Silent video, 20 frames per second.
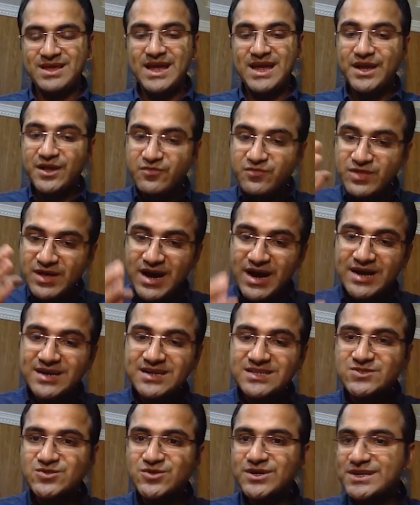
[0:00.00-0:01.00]
And if the
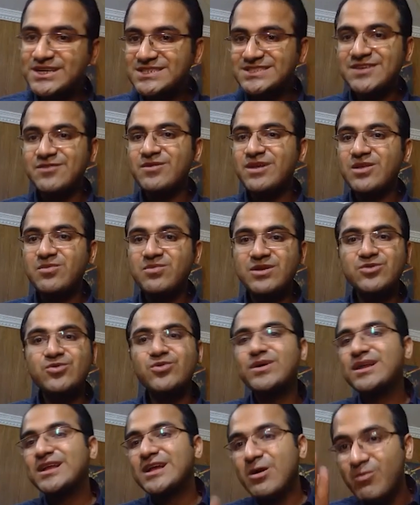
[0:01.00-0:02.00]
artesunate is available,
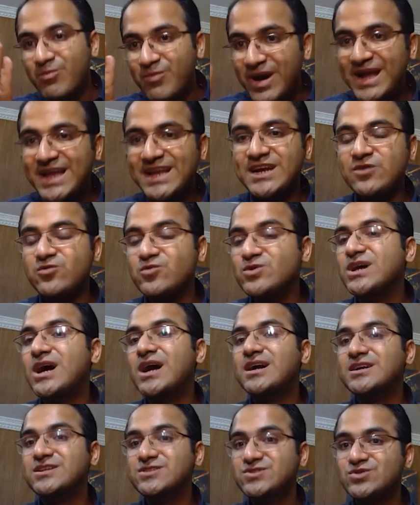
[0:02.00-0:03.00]
you can combine it with
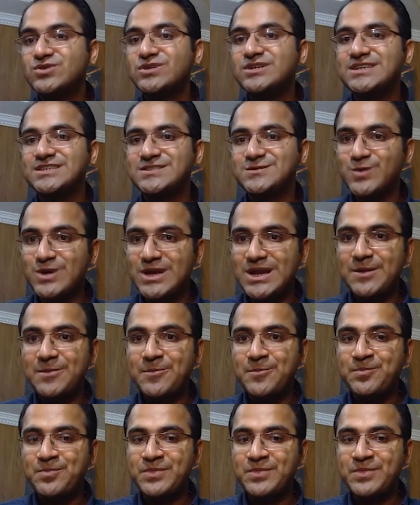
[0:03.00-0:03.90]
artesunate as well.